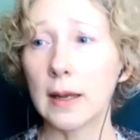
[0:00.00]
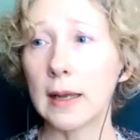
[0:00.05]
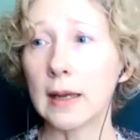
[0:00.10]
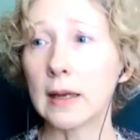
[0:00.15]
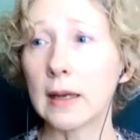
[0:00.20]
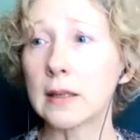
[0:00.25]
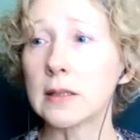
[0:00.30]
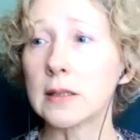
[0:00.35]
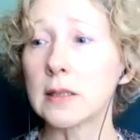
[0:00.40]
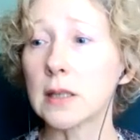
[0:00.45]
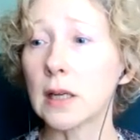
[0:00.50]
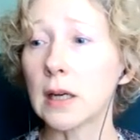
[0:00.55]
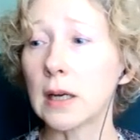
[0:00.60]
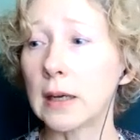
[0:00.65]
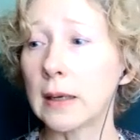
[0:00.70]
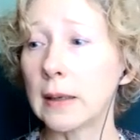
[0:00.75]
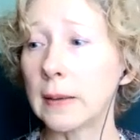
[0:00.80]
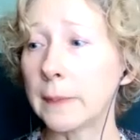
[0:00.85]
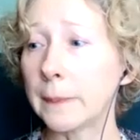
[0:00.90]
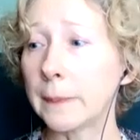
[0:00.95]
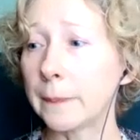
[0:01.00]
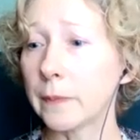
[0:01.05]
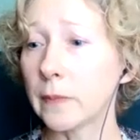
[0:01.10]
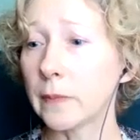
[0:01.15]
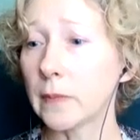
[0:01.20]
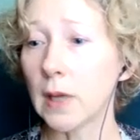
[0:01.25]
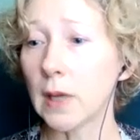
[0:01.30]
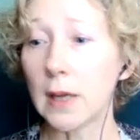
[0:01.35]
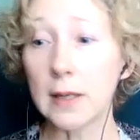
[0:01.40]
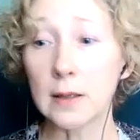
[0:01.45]
And, um,
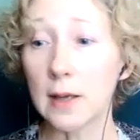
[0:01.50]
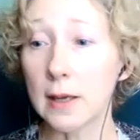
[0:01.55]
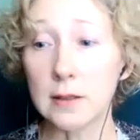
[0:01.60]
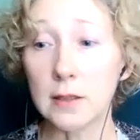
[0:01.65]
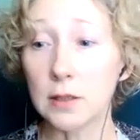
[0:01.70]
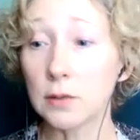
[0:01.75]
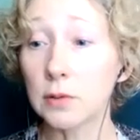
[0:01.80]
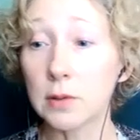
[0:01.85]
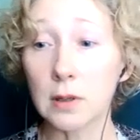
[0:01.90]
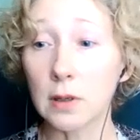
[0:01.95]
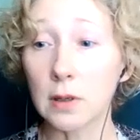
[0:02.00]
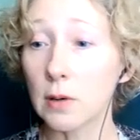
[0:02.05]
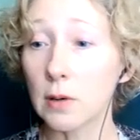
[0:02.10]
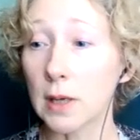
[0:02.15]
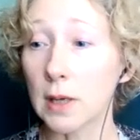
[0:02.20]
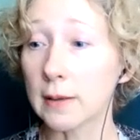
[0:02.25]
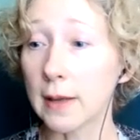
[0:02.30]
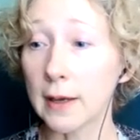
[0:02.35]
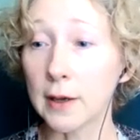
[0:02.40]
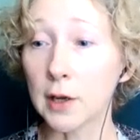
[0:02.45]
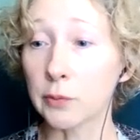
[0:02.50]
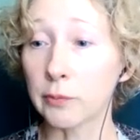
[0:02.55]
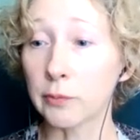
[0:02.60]
and, and you can go on like a